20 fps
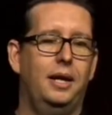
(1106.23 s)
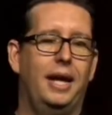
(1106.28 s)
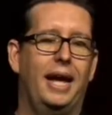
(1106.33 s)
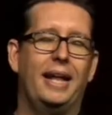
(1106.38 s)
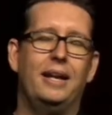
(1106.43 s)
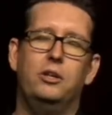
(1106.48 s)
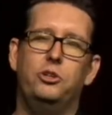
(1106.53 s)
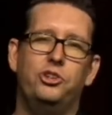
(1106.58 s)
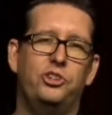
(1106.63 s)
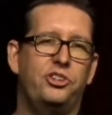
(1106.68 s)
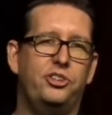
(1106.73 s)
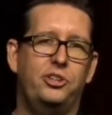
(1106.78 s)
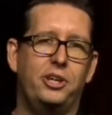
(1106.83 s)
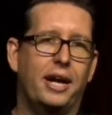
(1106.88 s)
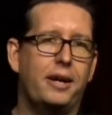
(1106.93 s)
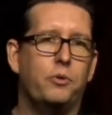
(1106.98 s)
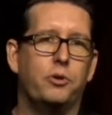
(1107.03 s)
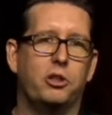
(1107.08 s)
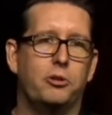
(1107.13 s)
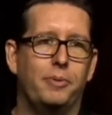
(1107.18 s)
And it just
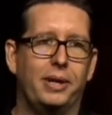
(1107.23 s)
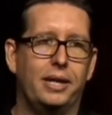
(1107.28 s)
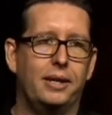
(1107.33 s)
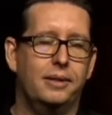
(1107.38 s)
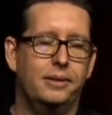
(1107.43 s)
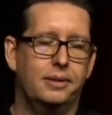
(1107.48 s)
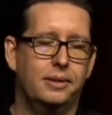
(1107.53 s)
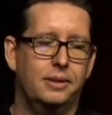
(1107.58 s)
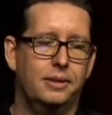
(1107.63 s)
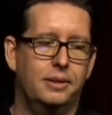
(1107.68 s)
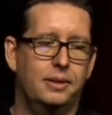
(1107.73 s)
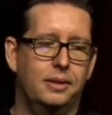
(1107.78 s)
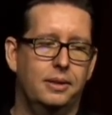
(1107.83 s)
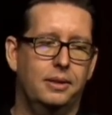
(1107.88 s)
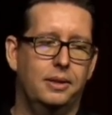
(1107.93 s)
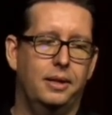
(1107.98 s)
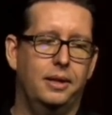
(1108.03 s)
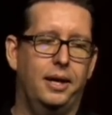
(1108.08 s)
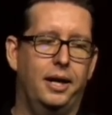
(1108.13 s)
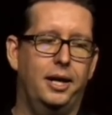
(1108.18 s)
stuck with me
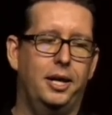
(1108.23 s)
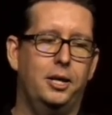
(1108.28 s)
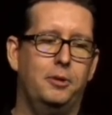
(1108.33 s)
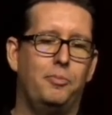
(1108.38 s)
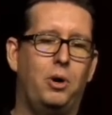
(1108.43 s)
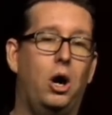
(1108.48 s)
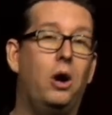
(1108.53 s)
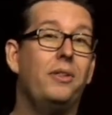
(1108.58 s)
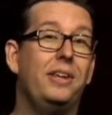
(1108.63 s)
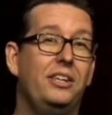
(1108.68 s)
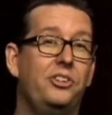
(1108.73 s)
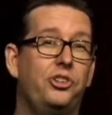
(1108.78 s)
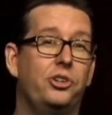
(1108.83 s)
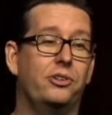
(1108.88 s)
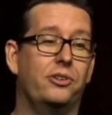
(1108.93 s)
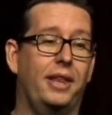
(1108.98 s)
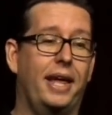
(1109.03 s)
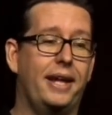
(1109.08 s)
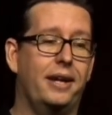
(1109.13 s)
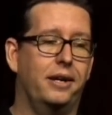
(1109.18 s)
all these years
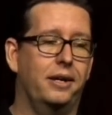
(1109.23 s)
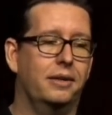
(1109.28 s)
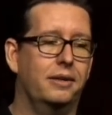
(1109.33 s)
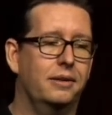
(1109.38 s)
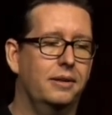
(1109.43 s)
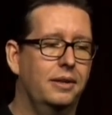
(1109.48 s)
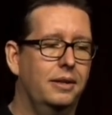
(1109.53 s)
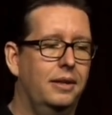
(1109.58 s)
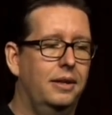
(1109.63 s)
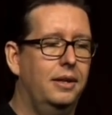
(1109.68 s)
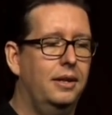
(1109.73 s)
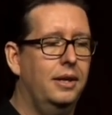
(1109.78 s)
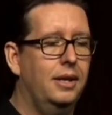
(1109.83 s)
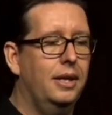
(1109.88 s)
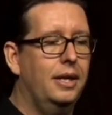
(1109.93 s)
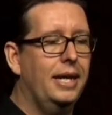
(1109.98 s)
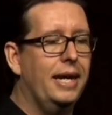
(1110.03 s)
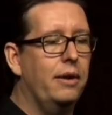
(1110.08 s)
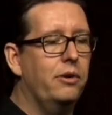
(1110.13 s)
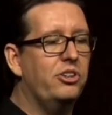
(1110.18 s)
later.
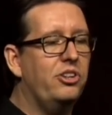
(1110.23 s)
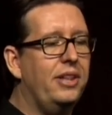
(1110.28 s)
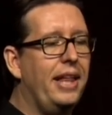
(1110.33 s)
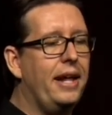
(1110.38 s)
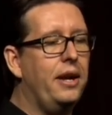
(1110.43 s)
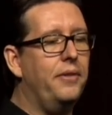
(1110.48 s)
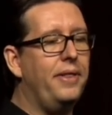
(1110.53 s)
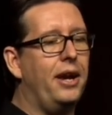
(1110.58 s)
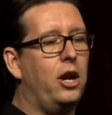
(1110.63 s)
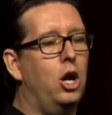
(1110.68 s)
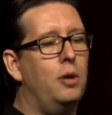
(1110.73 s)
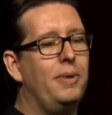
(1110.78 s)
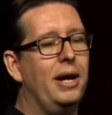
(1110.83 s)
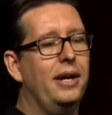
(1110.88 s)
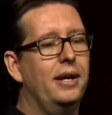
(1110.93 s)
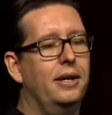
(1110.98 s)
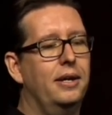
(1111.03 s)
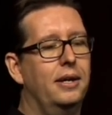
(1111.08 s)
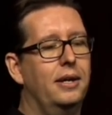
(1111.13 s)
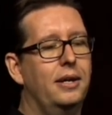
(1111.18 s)
It was later that all
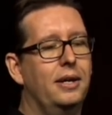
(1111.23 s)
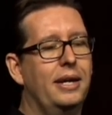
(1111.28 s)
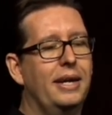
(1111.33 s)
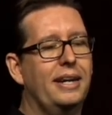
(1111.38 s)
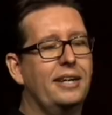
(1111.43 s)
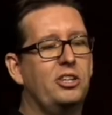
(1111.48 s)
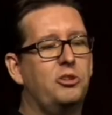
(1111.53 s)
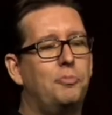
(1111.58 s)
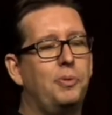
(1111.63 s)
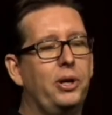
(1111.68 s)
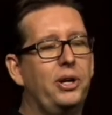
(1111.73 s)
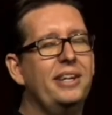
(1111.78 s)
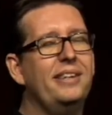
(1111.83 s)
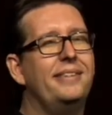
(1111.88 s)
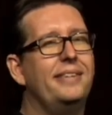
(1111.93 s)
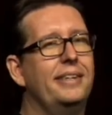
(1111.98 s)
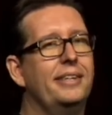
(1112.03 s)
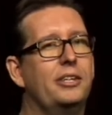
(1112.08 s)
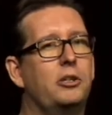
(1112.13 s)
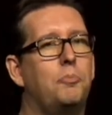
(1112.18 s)
my
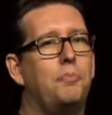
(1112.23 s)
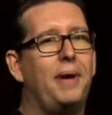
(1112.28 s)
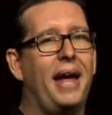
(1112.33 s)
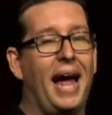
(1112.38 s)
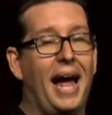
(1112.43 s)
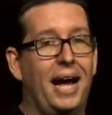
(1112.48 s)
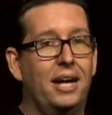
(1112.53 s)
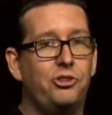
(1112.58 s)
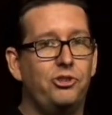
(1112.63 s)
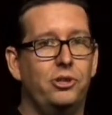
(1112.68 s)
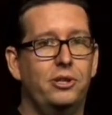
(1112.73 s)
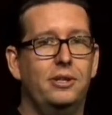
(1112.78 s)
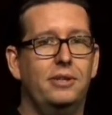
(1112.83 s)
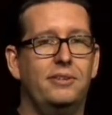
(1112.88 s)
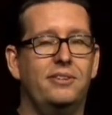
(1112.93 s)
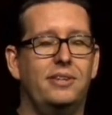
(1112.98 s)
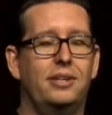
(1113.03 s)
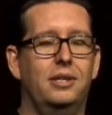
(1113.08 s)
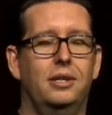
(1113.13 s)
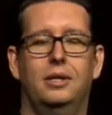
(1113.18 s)
experiences,
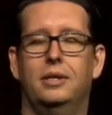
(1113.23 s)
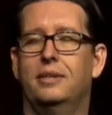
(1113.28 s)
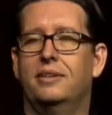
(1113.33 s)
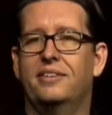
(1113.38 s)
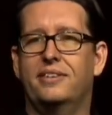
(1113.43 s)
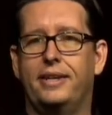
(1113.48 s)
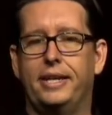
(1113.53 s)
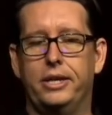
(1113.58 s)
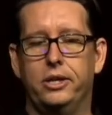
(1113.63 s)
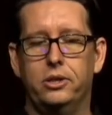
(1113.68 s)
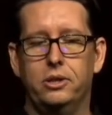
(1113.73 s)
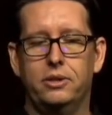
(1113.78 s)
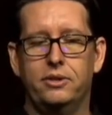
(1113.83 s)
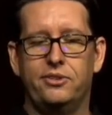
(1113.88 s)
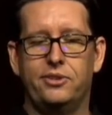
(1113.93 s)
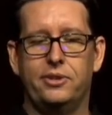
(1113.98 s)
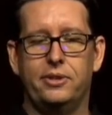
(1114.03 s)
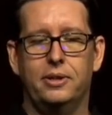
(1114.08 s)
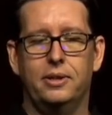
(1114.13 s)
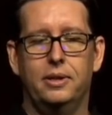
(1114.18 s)
passions,
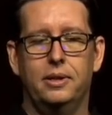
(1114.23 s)
skills